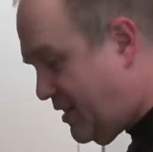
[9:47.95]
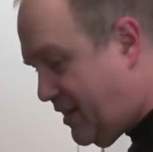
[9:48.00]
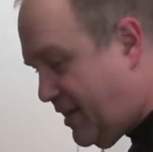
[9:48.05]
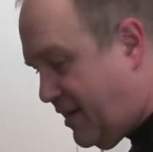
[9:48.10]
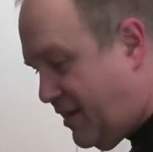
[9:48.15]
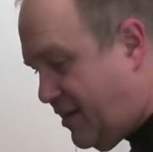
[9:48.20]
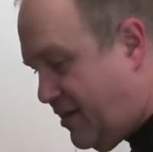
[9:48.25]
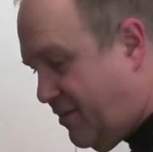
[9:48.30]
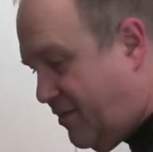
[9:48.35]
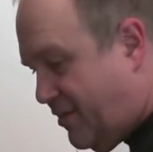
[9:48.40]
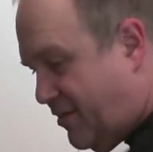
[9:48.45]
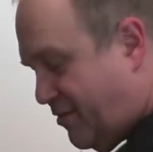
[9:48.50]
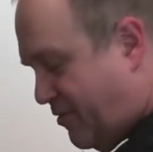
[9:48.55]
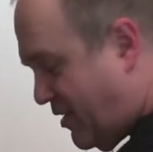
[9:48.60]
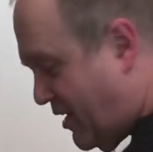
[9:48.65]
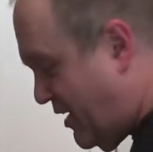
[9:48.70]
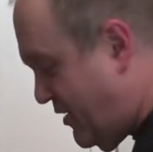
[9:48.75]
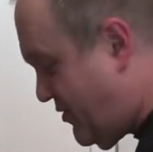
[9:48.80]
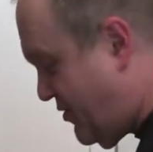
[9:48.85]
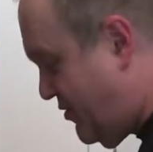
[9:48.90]
that going.
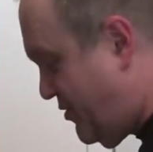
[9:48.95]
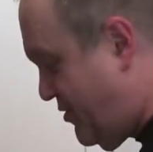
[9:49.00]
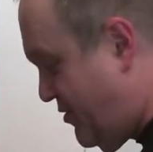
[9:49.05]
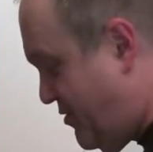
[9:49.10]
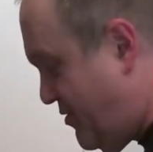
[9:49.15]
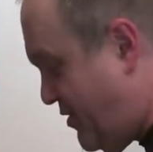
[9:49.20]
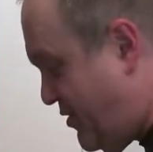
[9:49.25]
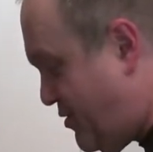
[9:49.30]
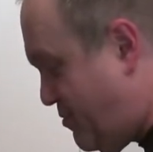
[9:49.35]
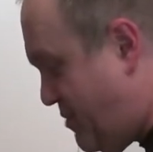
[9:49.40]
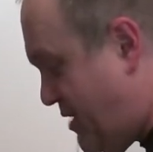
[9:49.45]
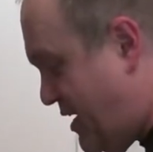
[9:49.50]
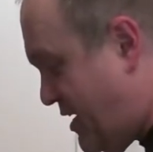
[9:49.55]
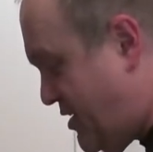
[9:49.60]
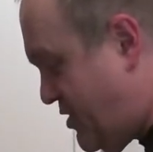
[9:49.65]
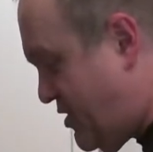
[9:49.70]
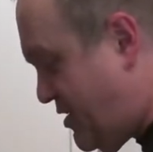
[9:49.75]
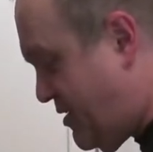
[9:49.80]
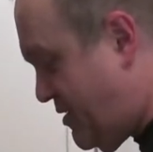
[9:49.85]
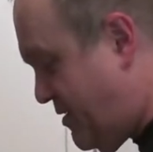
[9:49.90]
Rice is doing its
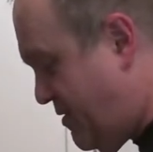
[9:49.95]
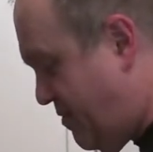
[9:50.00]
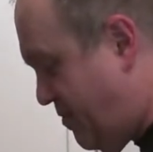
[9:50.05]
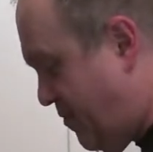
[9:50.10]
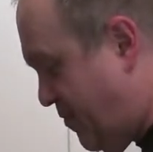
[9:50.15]
magic.